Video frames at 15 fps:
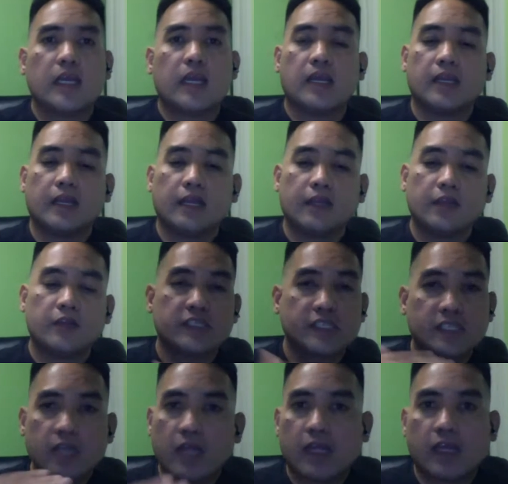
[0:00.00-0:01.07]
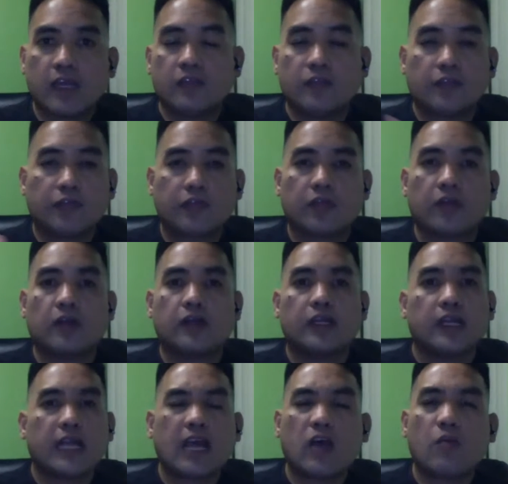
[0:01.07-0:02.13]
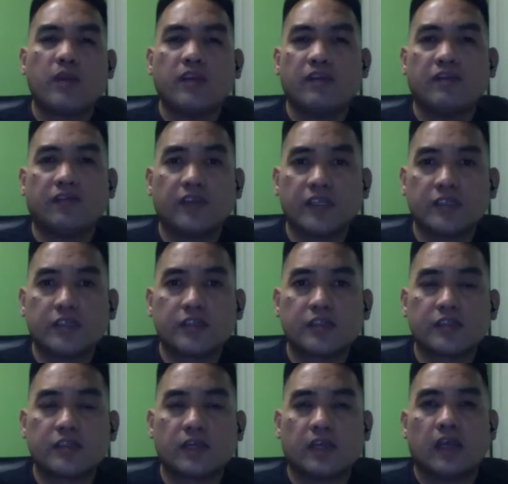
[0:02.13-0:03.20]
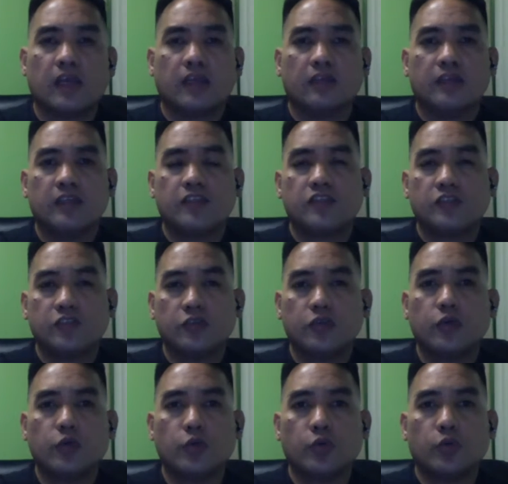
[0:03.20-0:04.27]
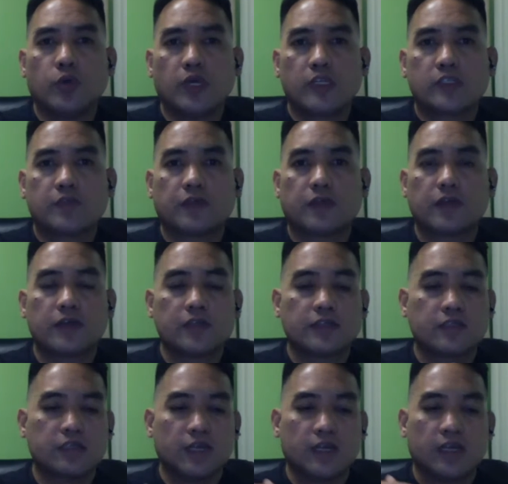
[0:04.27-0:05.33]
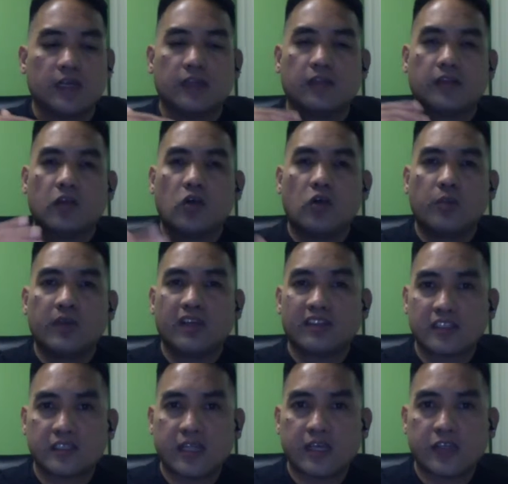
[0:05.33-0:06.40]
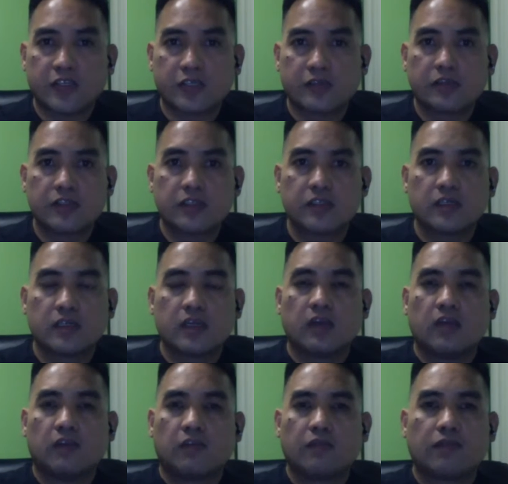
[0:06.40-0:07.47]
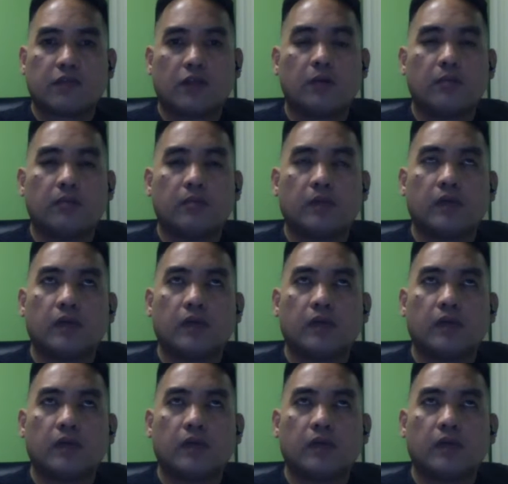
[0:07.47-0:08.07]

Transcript: And then your second, your third, and how many visits did you do as far as the home health sessions from